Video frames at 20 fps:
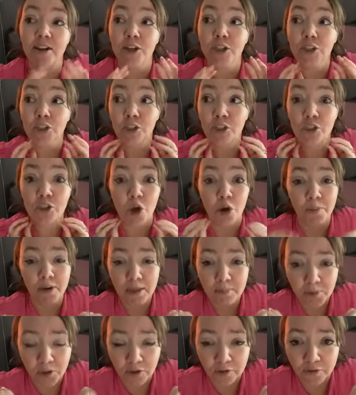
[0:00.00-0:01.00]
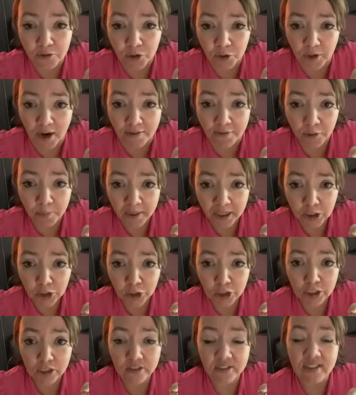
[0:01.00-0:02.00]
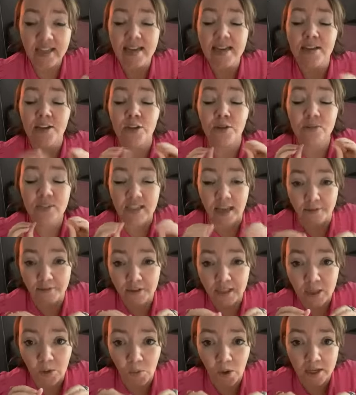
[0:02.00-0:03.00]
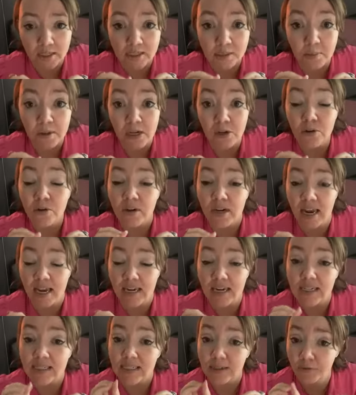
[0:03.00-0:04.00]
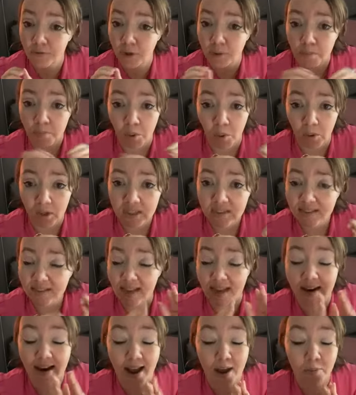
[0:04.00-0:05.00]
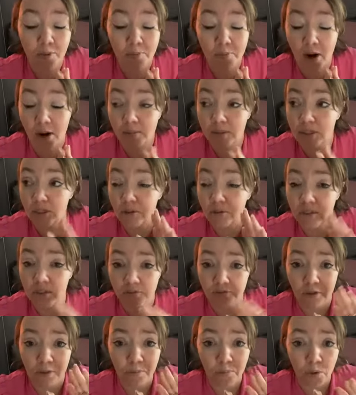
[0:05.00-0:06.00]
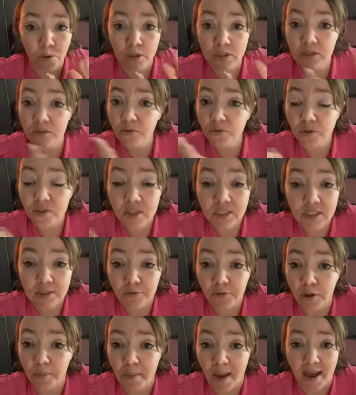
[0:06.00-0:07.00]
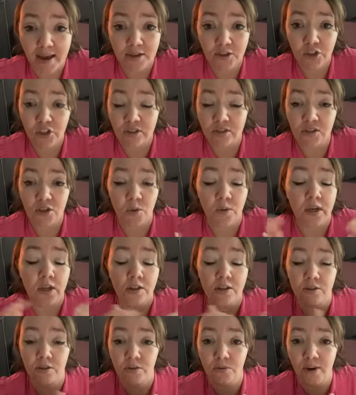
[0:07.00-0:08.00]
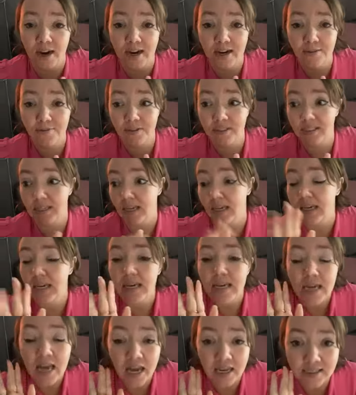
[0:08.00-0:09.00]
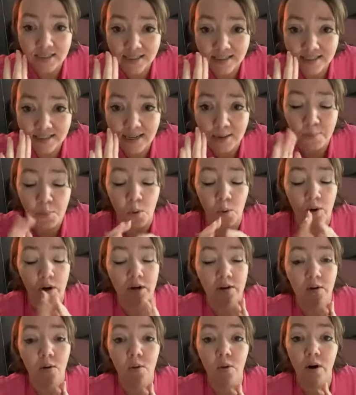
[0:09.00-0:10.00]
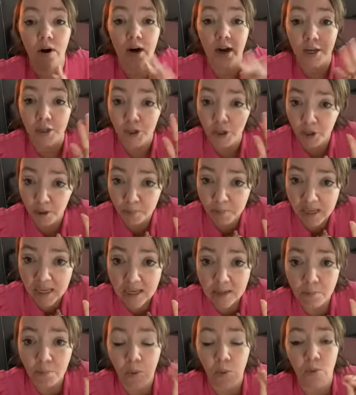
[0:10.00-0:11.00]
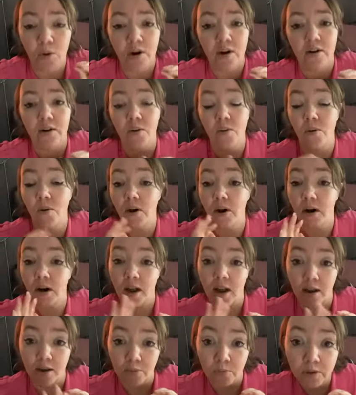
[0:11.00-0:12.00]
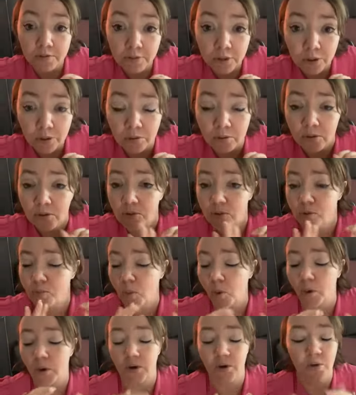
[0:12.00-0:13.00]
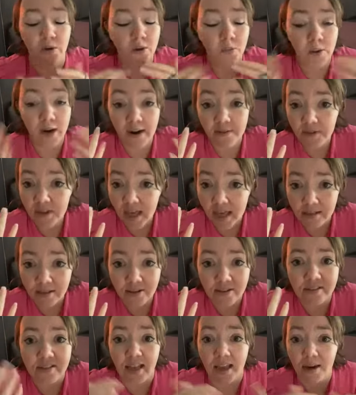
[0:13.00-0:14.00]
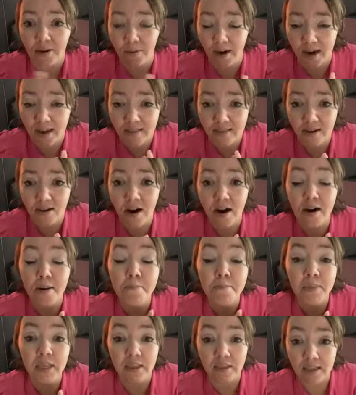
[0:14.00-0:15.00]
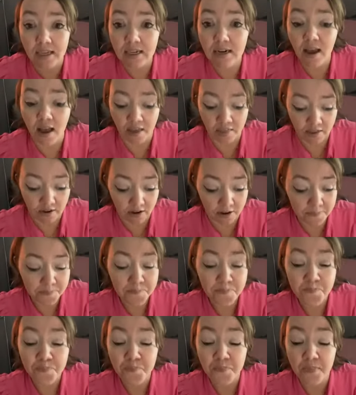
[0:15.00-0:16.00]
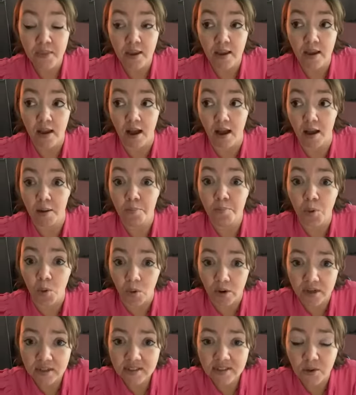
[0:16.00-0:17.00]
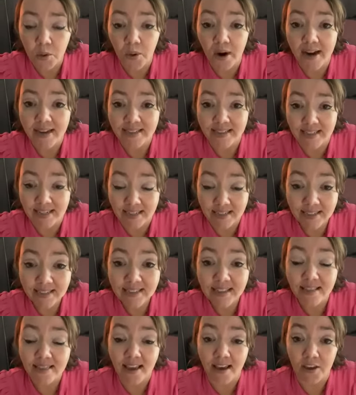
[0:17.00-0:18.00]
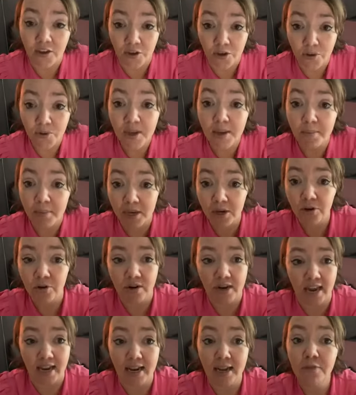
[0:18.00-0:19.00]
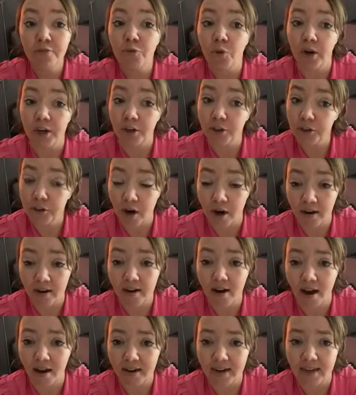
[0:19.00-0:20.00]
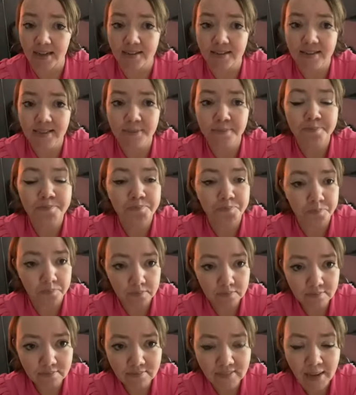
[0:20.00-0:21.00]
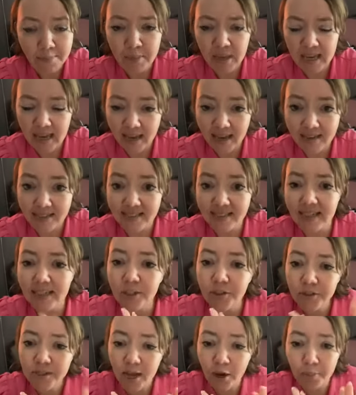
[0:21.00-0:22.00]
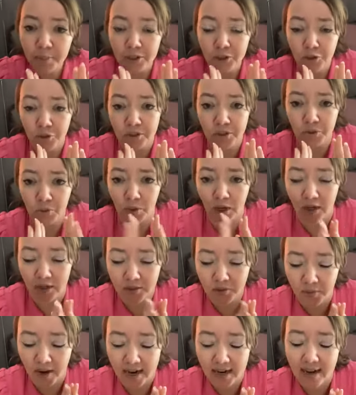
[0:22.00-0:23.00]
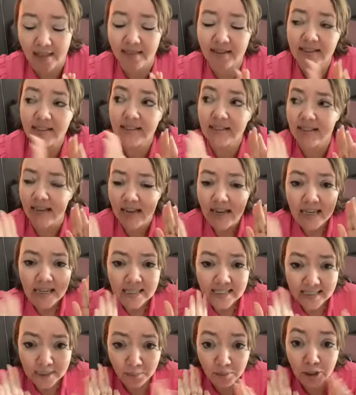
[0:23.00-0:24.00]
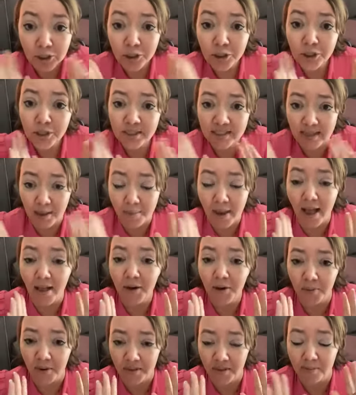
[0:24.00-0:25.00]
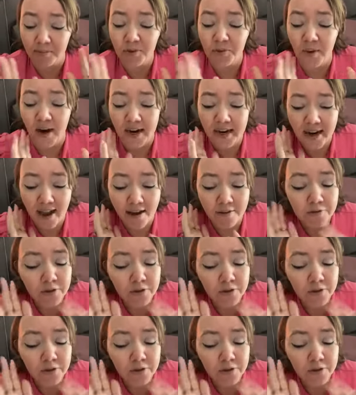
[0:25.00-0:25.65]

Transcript: There's so many beautiful travel pictures. You definitely want to be creating different boards, and I would probably do different boards for the different packages you include, right? If it's a Disney board or a European board or a river cruise board or whatever that looks like, right? There are a million other boards or ideas that you can be creating for your target audience. Because here's how Pinterest works, right? And this is similar to some algorithms, right?